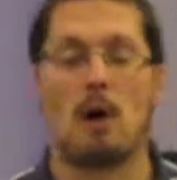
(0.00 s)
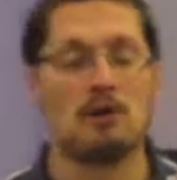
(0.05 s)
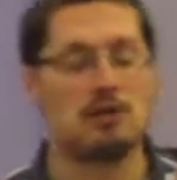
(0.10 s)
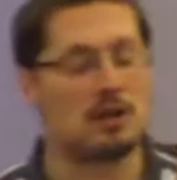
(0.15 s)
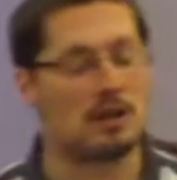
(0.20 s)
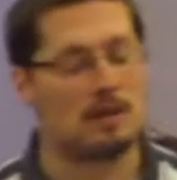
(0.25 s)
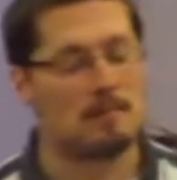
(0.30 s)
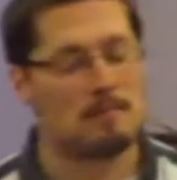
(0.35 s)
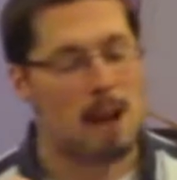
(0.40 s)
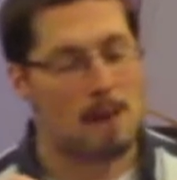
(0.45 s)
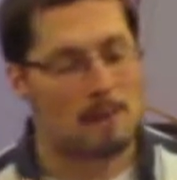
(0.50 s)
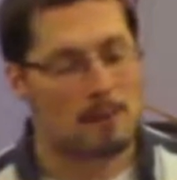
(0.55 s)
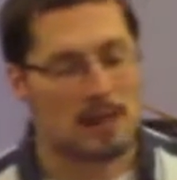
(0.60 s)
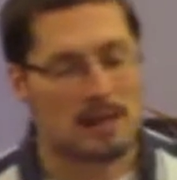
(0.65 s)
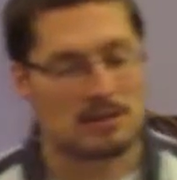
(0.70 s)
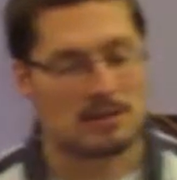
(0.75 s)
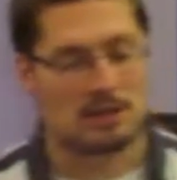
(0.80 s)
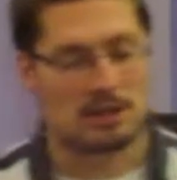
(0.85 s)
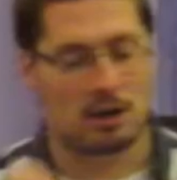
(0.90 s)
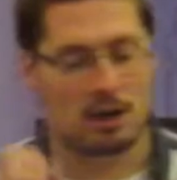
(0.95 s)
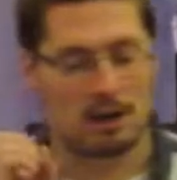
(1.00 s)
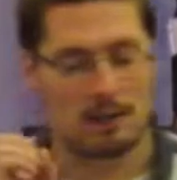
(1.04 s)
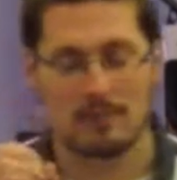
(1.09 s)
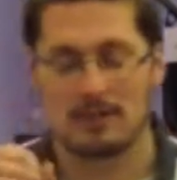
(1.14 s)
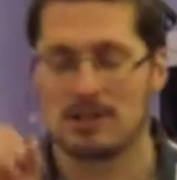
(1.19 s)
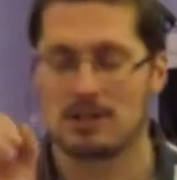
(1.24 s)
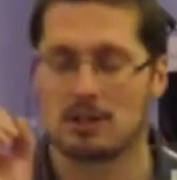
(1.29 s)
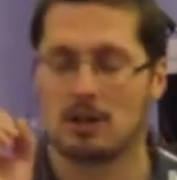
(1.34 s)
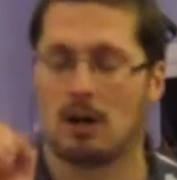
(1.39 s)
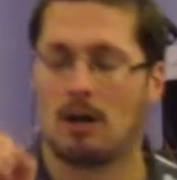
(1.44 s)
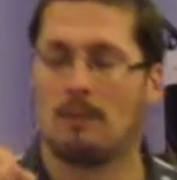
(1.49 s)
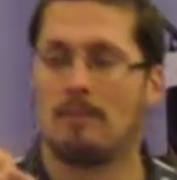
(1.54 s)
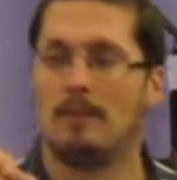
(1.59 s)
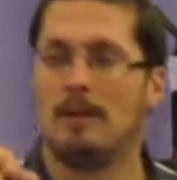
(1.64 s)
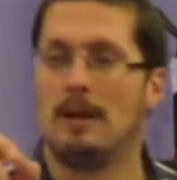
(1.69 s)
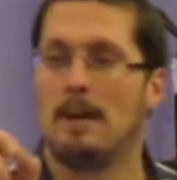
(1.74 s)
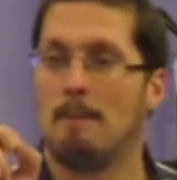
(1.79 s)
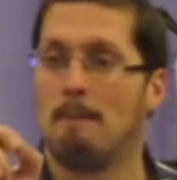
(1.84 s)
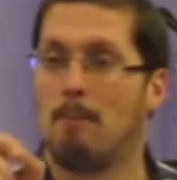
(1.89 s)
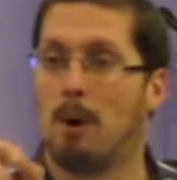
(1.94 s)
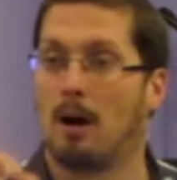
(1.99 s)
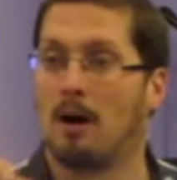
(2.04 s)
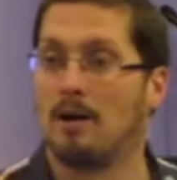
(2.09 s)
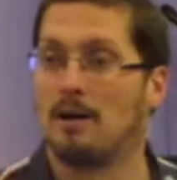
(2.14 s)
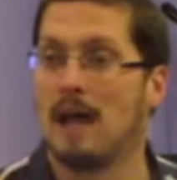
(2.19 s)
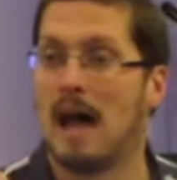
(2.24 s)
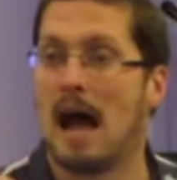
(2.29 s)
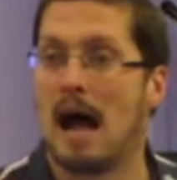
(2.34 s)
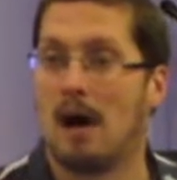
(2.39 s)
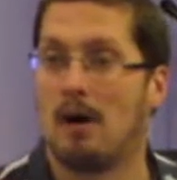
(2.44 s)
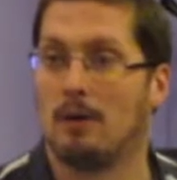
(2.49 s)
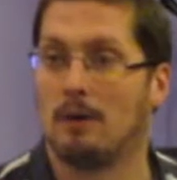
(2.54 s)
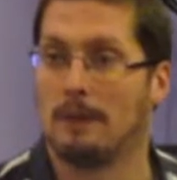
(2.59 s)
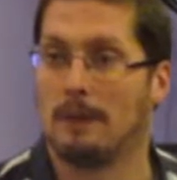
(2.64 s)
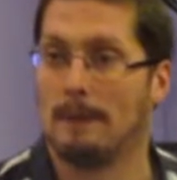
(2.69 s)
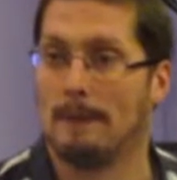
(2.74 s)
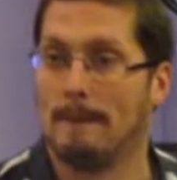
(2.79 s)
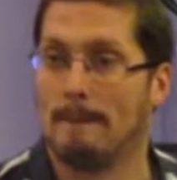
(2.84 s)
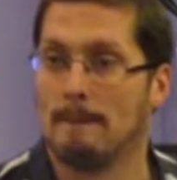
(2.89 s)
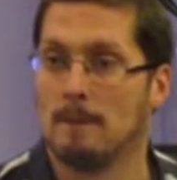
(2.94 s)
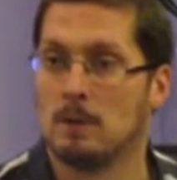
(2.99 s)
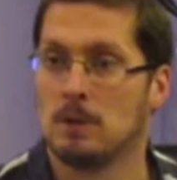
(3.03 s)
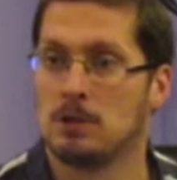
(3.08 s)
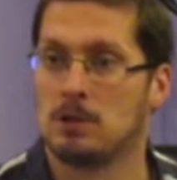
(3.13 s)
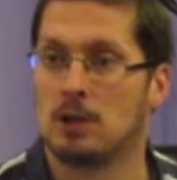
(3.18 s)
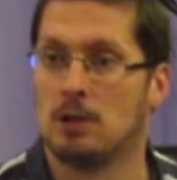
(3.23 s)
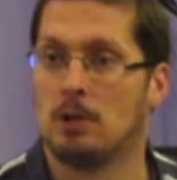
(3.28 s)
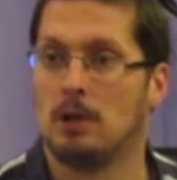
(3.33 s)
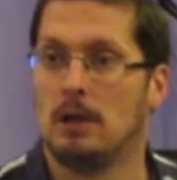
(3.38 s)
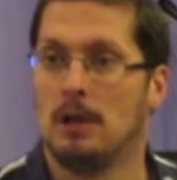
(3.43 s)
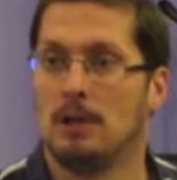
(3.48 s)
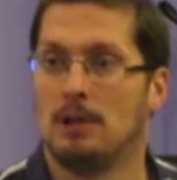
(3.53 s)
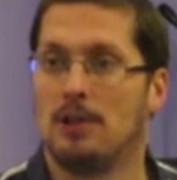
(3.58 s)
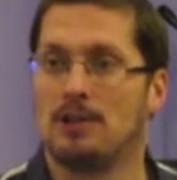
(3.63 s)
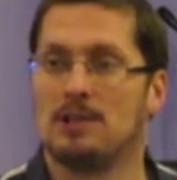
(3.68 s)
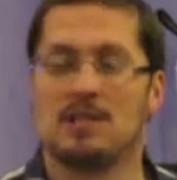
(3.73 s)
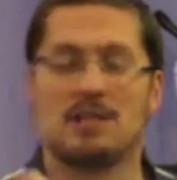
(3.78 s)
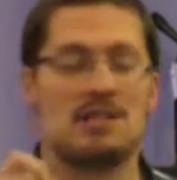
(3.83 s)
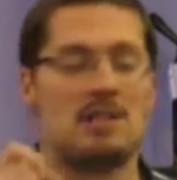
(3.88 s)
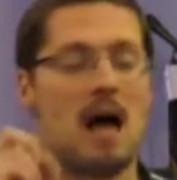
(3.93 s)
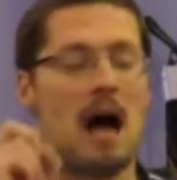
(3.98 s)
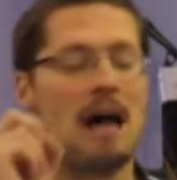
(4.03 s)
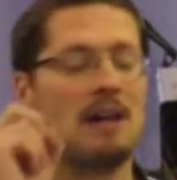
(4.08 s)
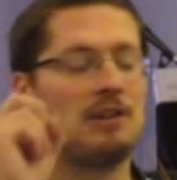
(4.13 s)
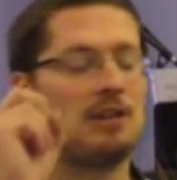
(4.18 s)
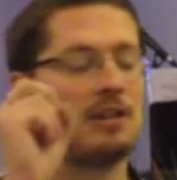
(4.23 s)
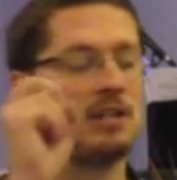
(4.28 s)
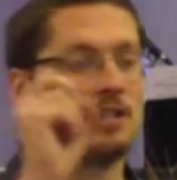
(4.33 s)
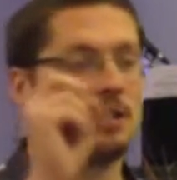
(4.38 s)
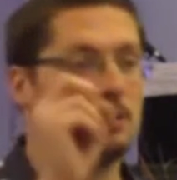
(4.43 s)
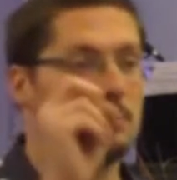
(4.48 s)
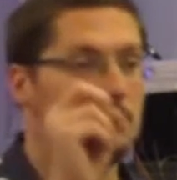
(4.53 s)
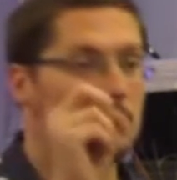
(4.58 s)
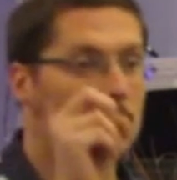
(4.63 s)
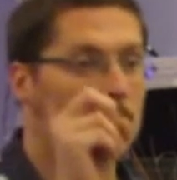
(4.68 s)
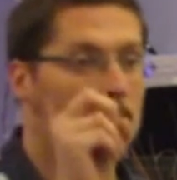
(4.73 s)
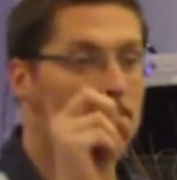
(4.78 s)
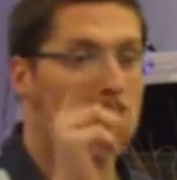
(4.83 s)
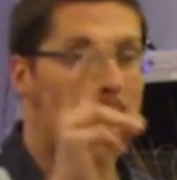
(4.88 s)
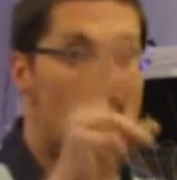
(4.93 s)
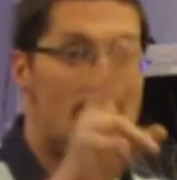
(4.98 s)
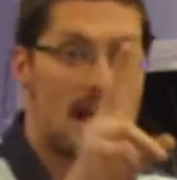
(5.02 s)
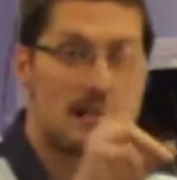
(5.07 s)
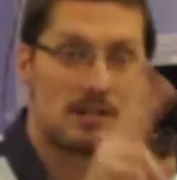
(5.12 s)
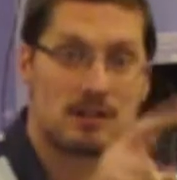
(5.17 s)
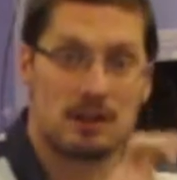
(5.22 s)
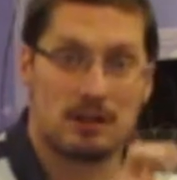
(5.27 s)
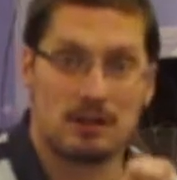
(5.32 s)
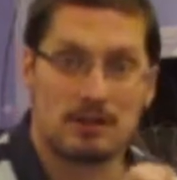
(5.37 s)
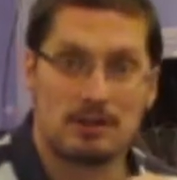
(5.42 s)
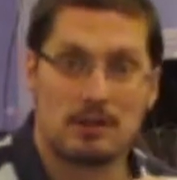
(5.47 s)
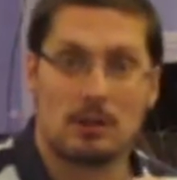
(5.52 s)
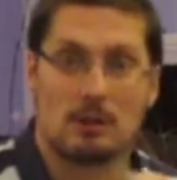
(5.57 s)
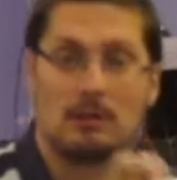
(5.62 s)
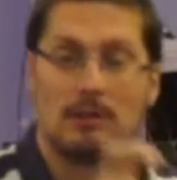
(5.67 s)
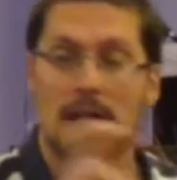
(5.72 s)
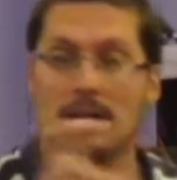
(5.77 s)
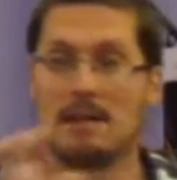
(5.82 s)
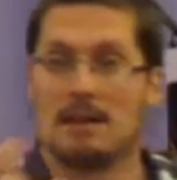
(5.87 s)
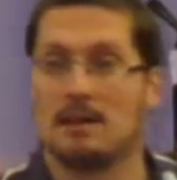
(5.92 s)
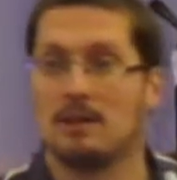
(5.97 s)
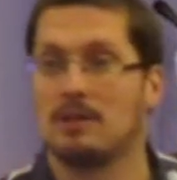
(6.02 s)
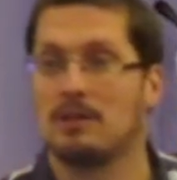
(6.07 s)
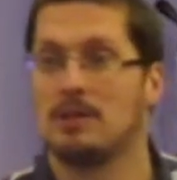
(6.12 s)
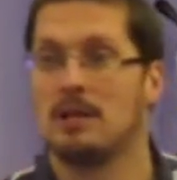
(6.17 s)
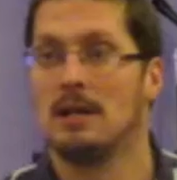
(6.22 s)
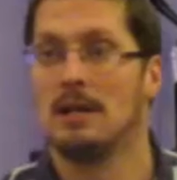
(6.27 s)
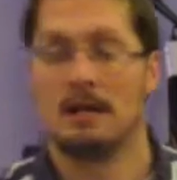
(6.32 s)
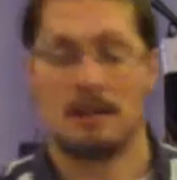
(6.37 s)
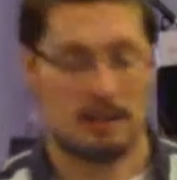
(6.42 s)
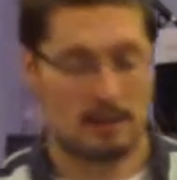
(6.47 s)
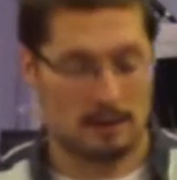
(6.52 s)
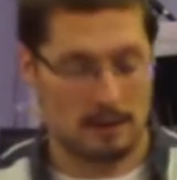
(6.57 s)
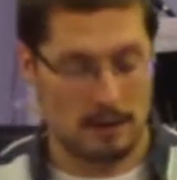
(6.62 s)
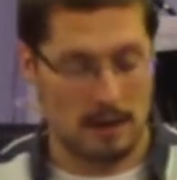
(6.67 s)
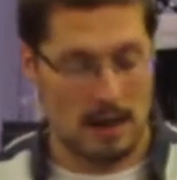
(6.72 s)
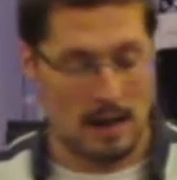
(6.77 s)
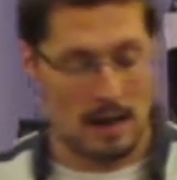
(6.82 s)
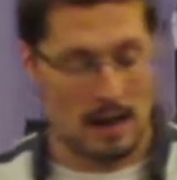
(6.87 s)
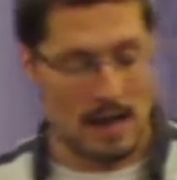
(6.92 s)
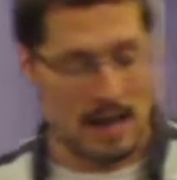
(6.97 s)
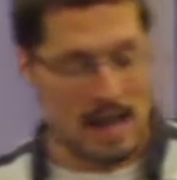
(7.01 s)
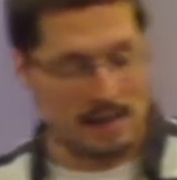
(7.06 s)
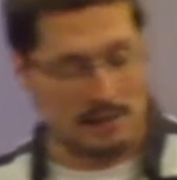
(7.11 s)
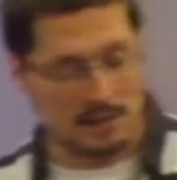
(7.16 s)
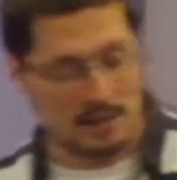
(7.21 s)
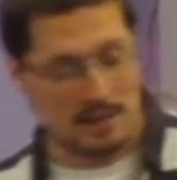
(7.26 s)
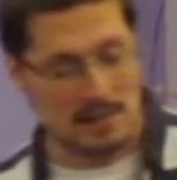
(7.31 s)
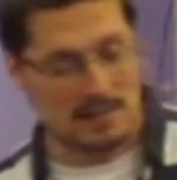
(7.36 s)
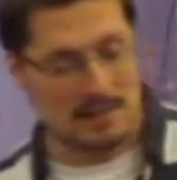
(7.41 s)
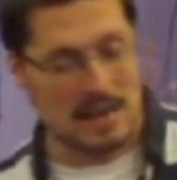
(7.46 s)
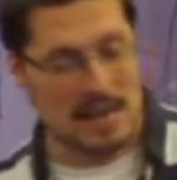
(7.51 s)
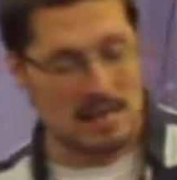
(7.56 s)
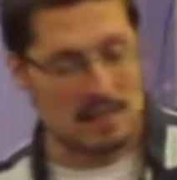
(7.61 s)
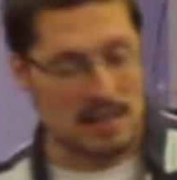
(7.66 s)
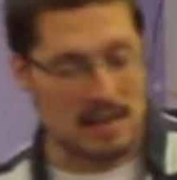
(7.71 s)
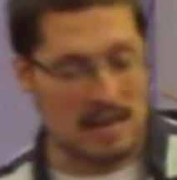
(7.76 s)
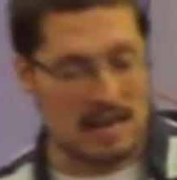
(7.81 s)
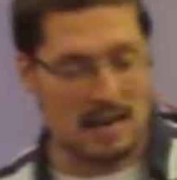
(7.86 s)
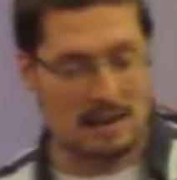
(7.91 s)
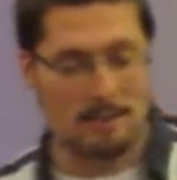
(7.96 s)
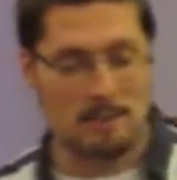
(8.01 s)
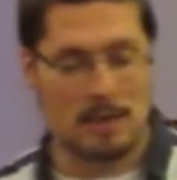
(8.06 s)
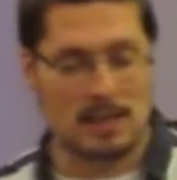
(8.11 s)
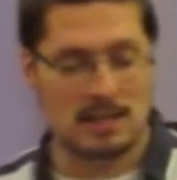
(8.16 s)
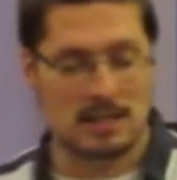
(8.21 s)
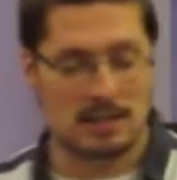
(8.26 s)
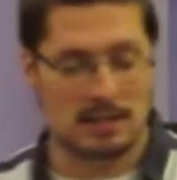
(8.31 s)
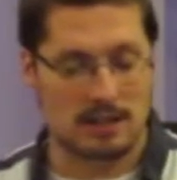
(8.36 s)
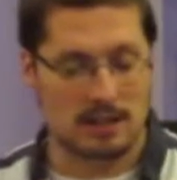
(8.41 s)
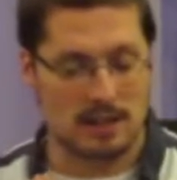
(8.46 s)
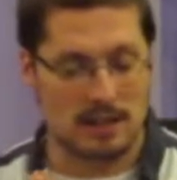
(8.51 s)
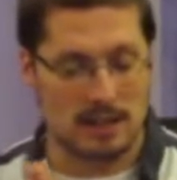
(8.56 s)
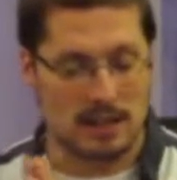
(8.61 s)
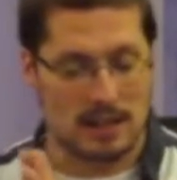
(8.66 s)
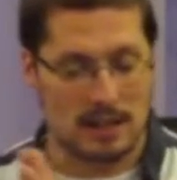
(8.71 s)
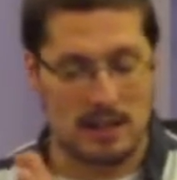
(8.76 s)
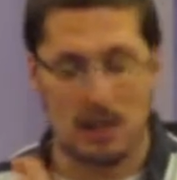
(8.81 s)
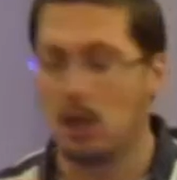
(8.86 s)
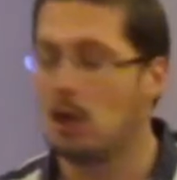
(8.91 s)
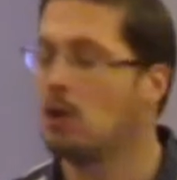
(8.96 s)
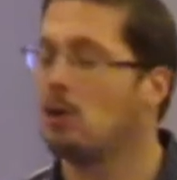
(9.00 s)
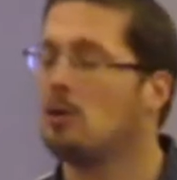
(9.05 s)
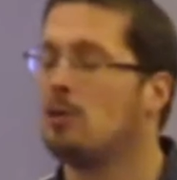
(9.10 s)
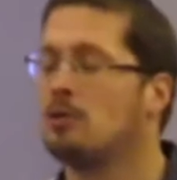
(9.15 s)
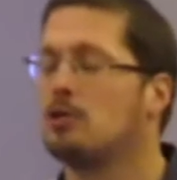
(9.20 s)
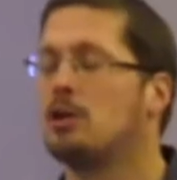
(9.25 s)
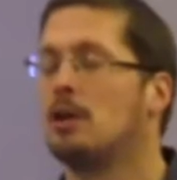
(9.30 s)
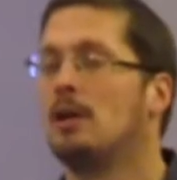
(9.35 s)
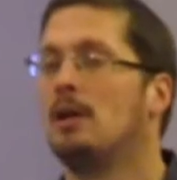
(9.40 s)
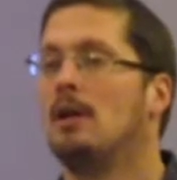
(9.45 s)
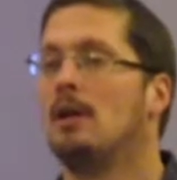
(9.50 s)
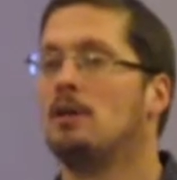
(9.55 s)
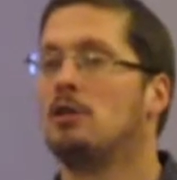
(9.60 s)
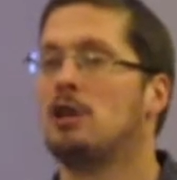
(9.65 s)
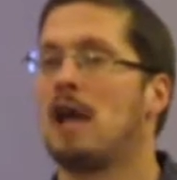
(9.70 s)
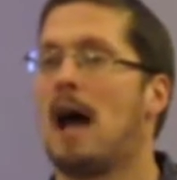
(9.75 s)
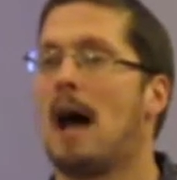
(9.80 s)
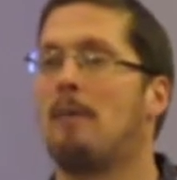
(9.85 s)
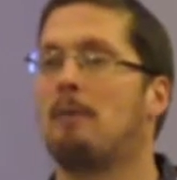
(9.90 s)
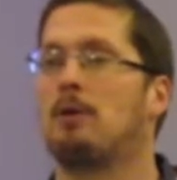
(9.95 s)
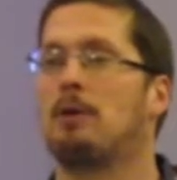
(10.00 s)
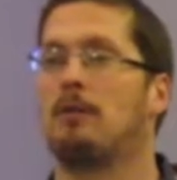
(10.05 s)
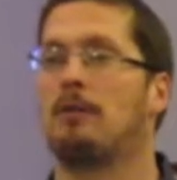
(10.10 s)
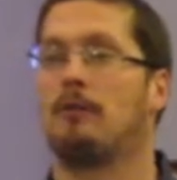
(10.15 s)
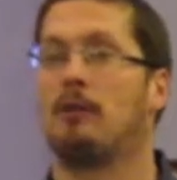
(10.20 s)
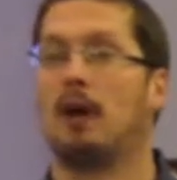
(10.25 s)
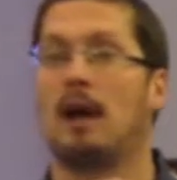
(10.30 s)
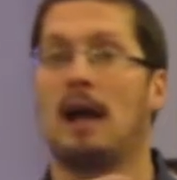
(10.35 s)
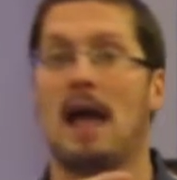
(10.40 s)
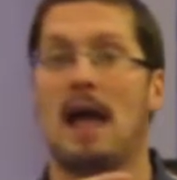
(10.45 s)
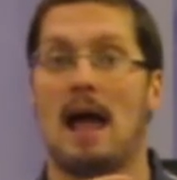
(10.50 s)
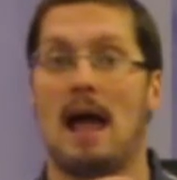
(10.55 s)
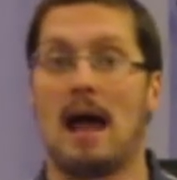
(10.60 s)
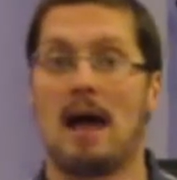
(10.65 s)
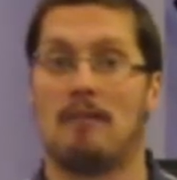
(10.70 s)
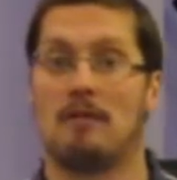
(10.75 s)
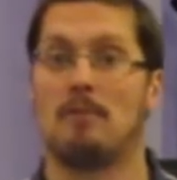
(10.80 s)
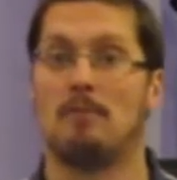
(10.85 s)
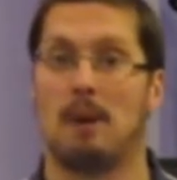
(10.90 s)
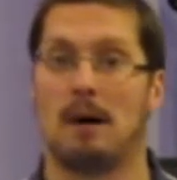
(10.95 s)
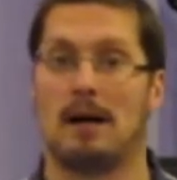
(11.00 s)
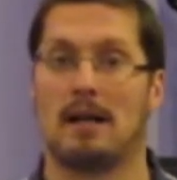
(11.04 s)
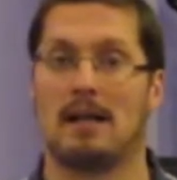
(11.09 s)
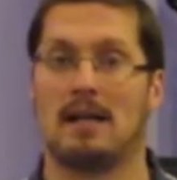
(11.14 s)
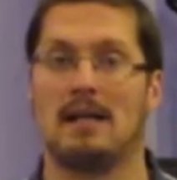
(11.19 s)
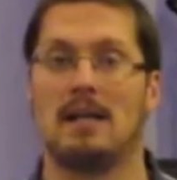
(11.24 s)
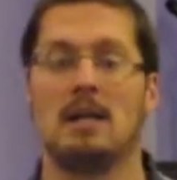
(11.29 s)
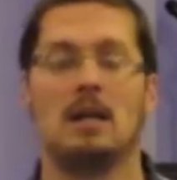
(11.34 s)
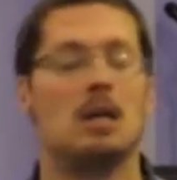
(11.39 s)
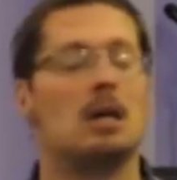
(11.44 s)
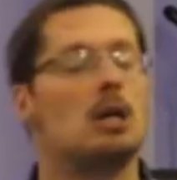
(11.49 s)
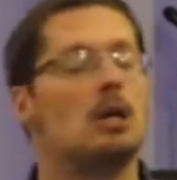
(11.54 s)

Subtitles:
I want you to remember this term burned out. So this is not just to pastors or leaders. Exodus 18 is a huge chapter for everybody